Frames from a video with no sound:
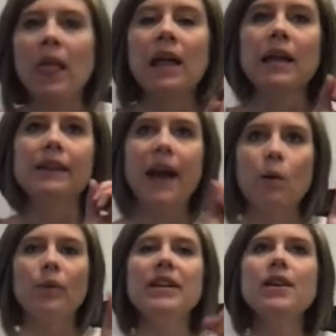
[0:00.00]
Now
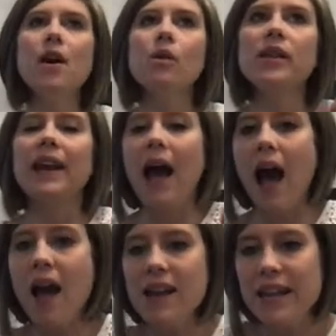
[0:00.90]
we know that
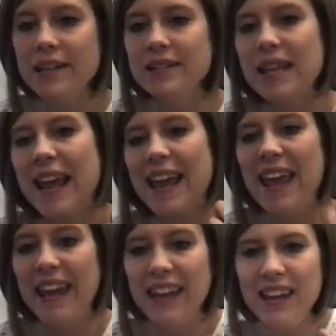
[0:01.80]
I can say
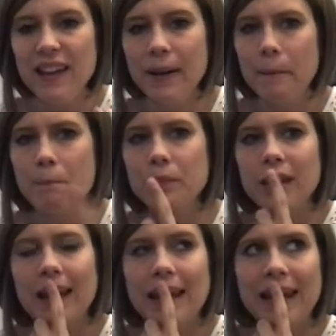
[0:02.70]

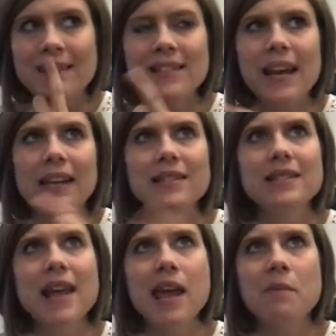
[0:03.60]
and it can say its
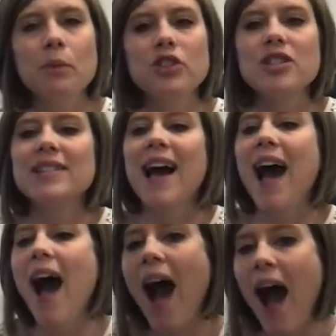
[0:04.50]
name, which is
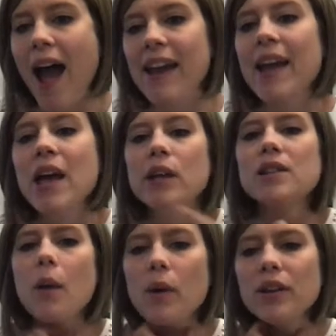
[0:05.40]
I. So I
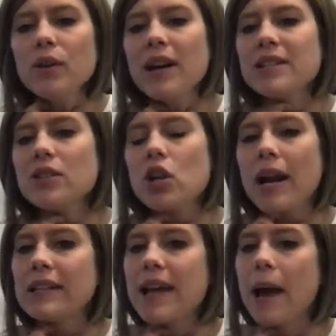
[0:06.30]
want you guys to try to
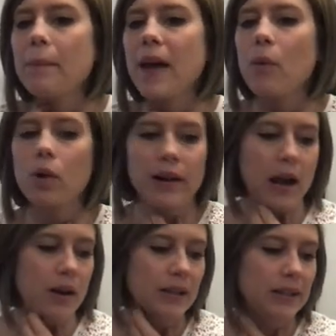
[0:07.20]
tap that word out,
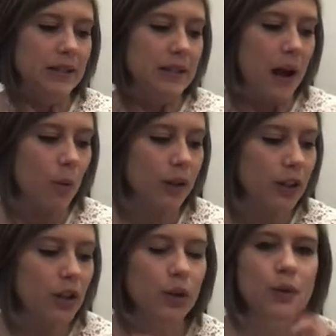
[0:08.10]
and I want you to
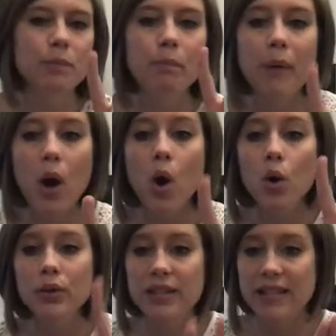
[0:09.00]
use
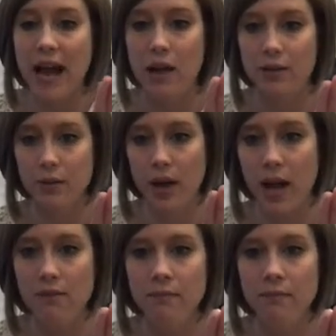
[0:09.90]
both sounds, okay?